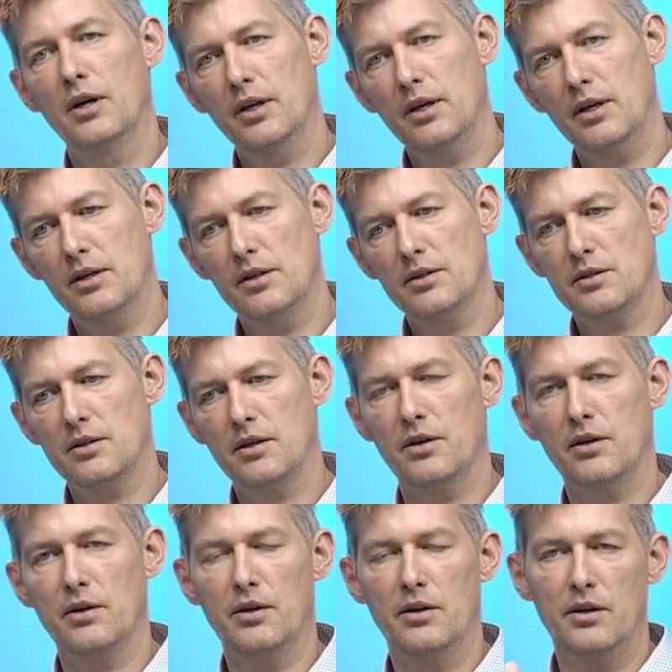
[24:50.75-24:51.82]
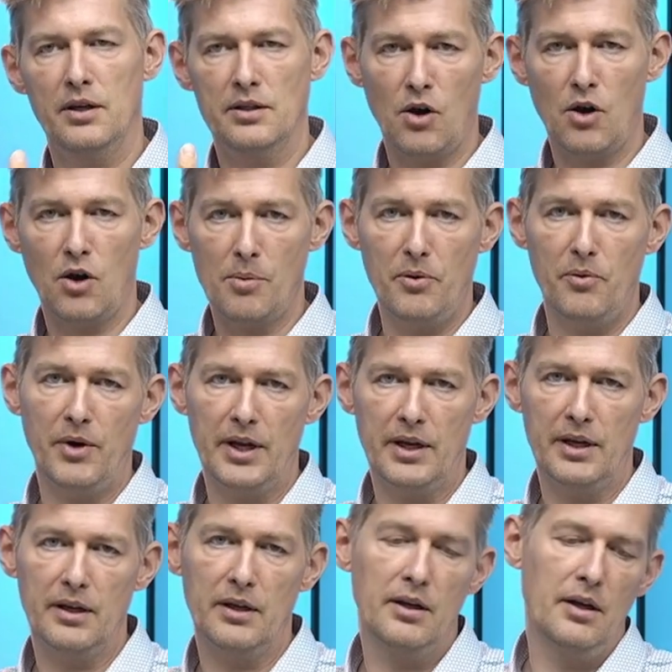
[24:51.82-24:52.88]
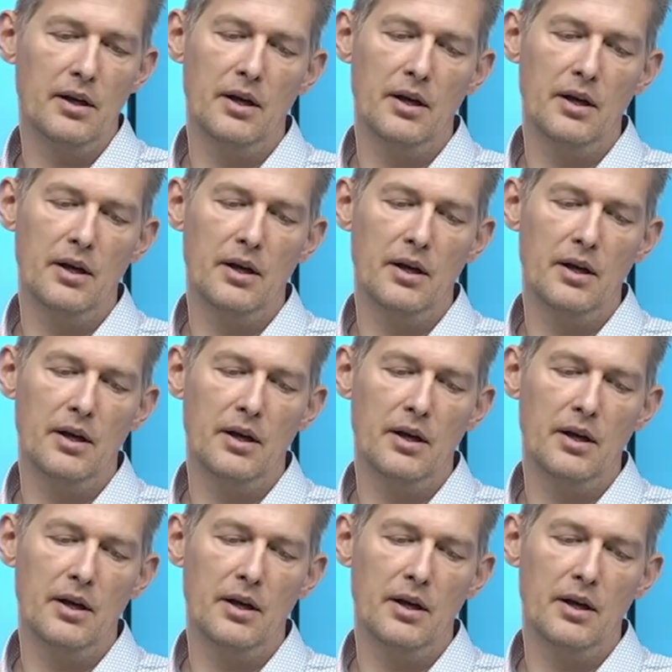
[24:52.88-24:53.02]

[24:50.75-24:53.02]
is operating,